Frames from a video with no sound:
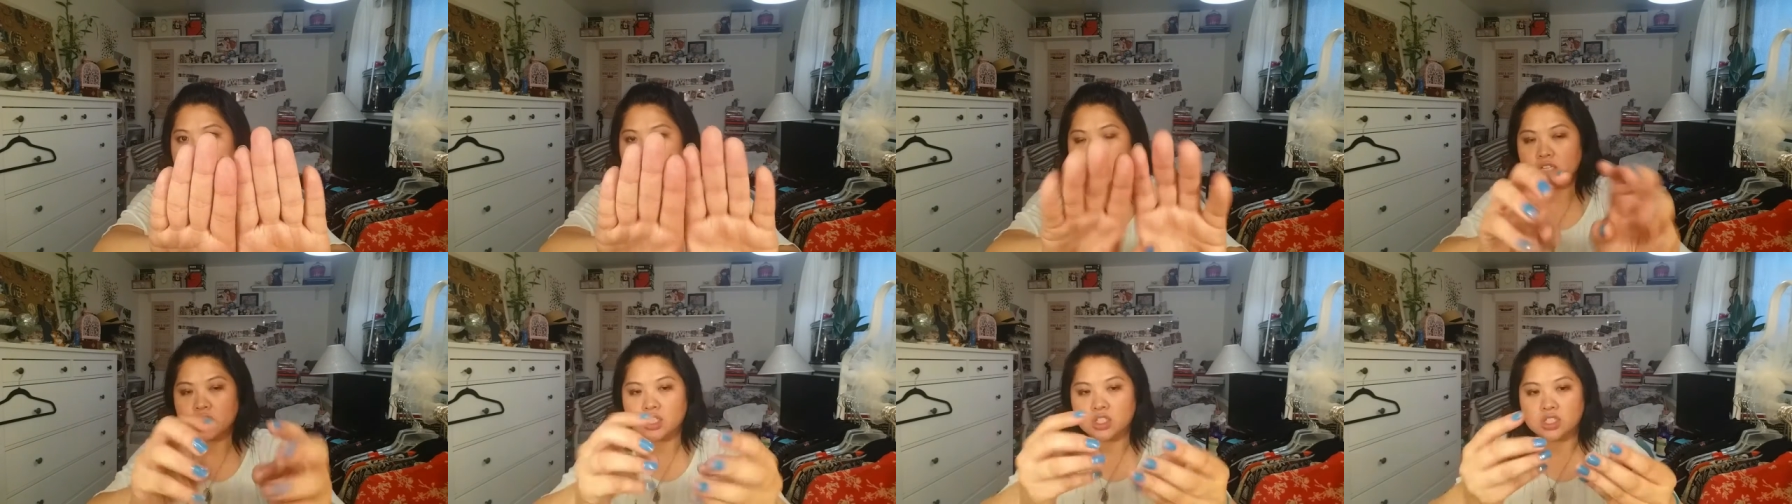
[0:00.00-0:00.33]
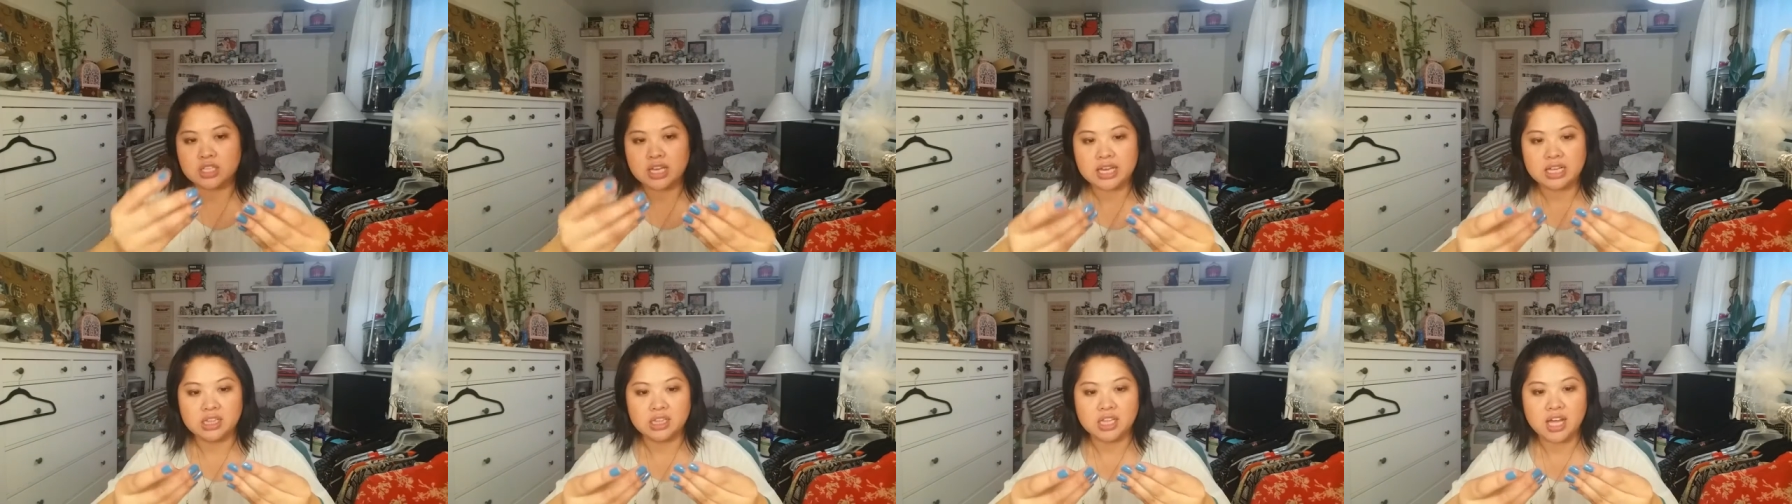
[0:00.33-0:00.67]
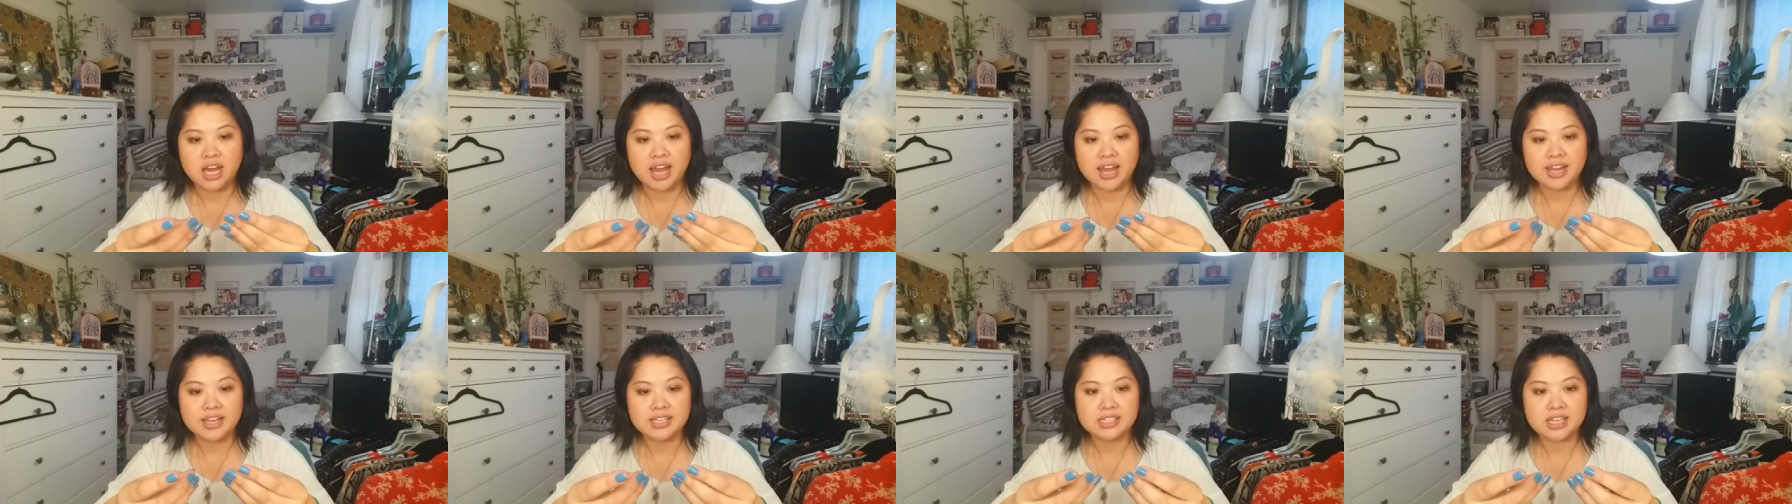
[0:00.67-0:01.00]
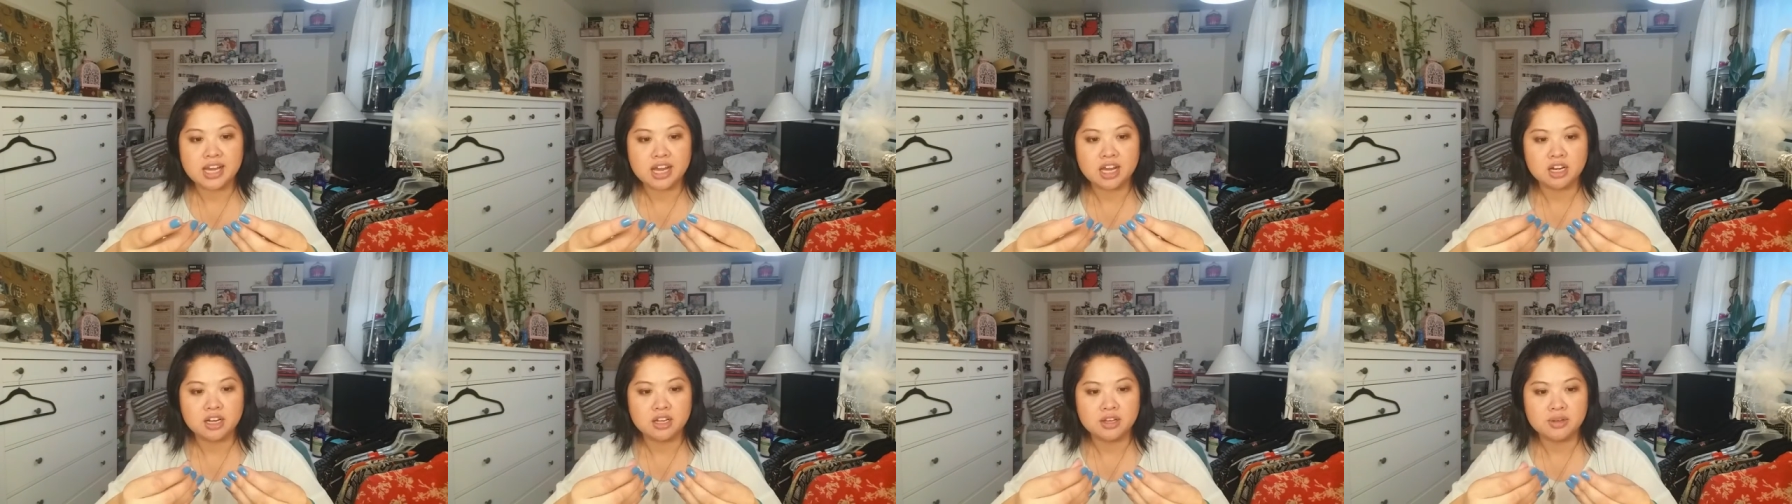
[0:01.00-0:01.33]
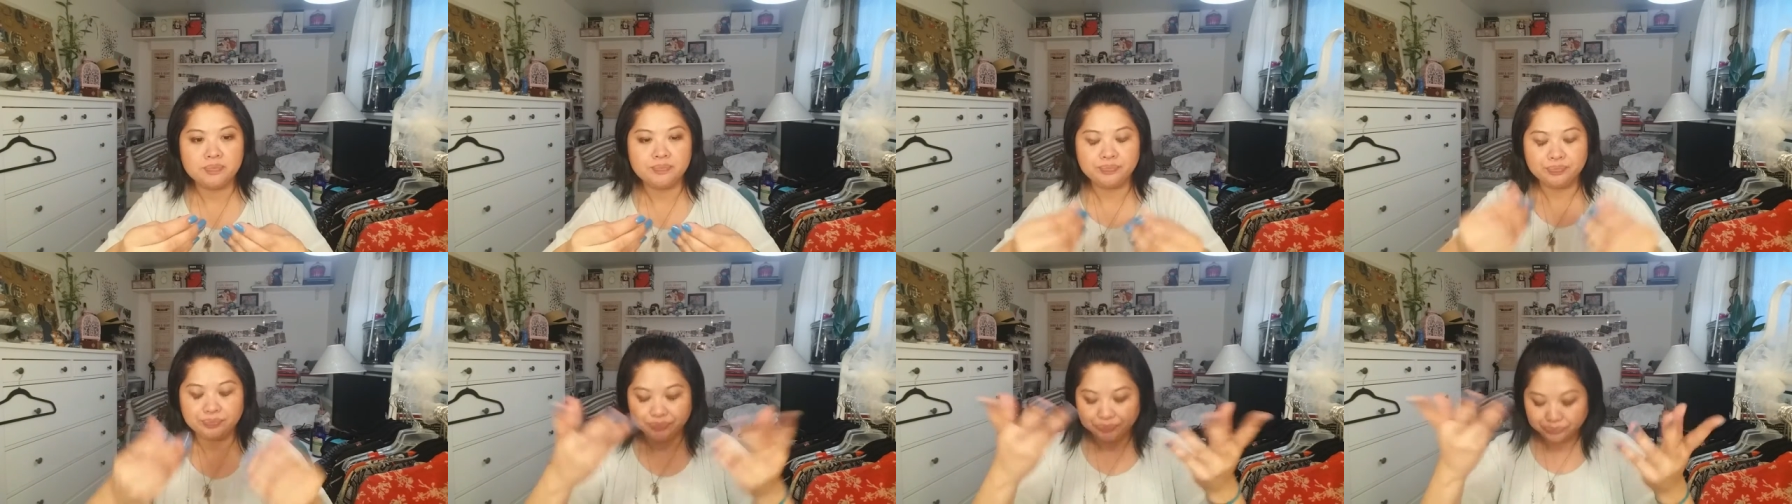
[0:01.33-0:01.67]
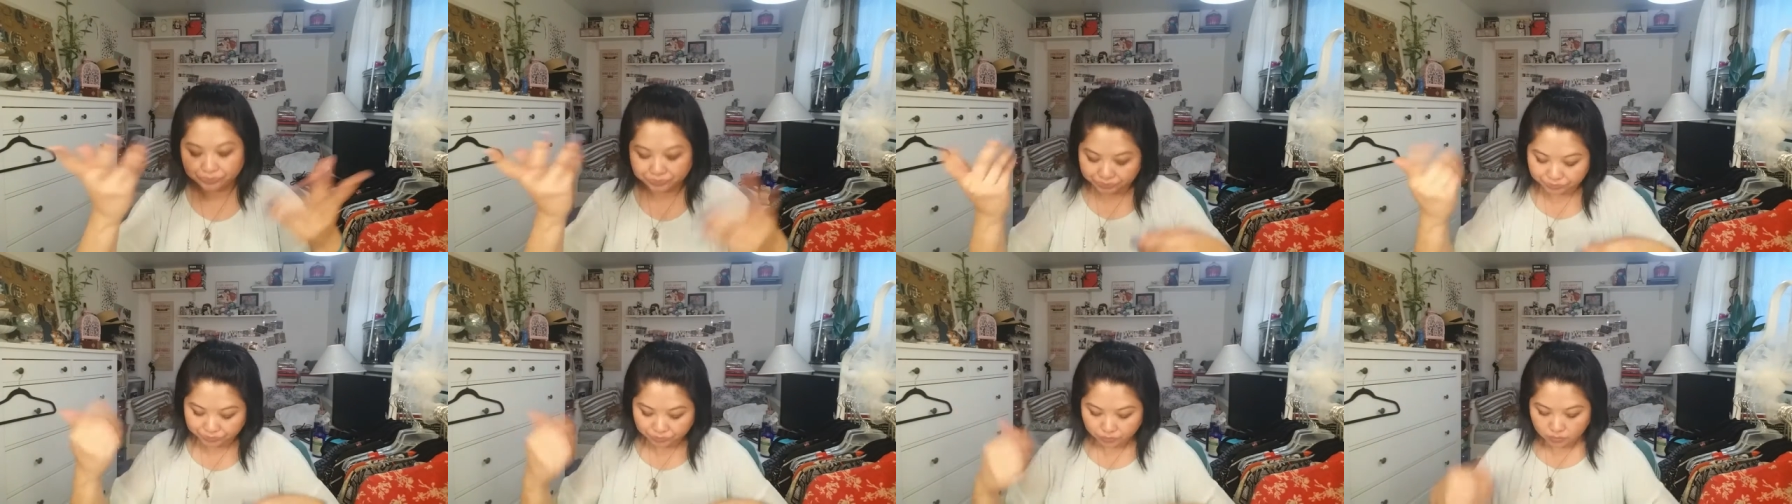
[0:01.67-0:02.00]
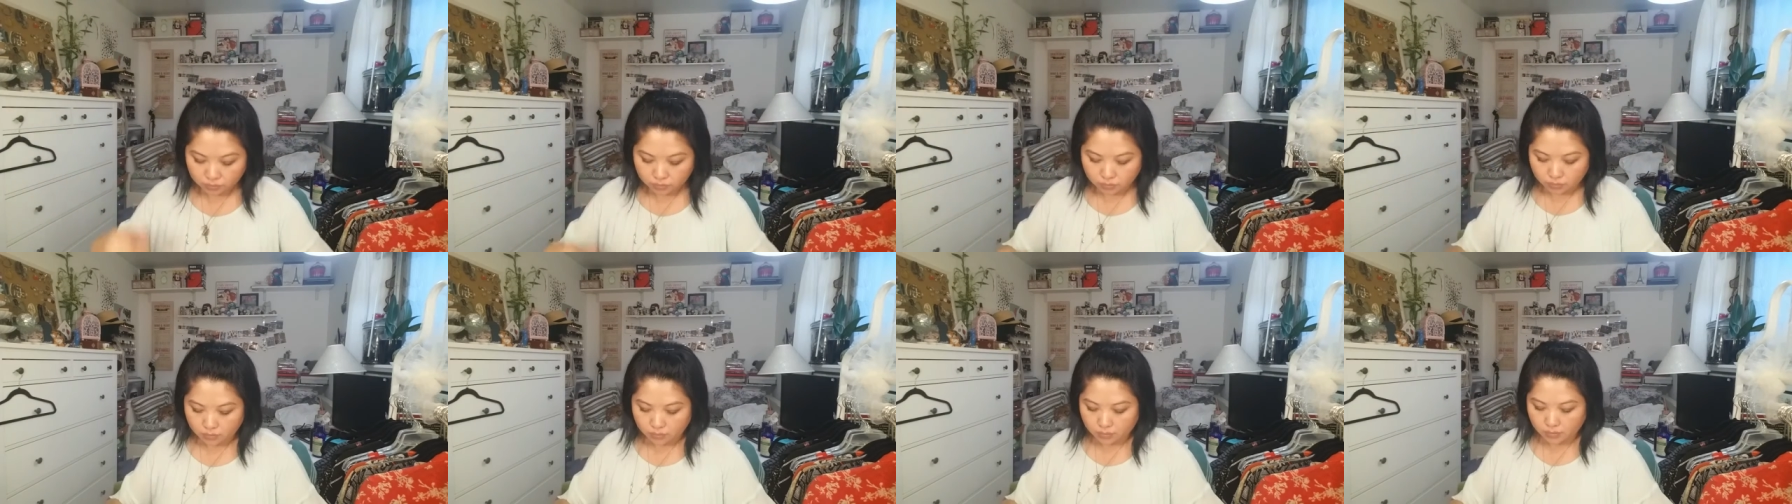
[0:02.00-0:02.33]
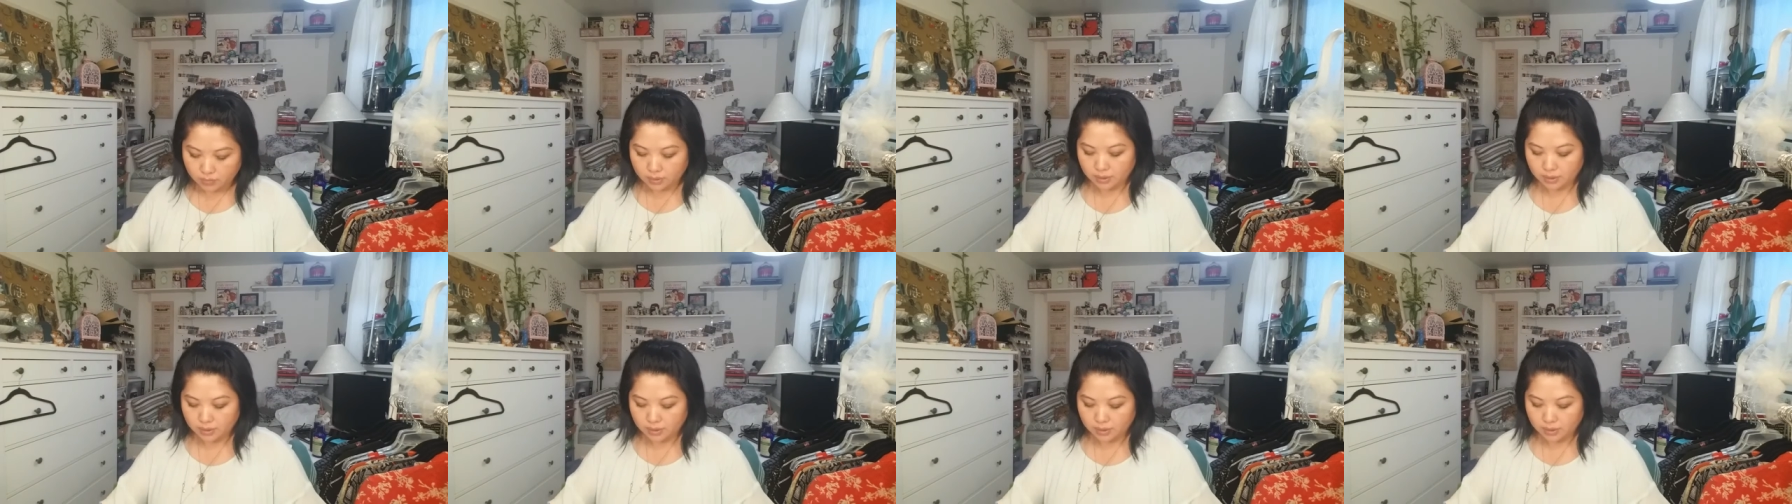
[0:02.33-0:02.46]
there's like lines on them.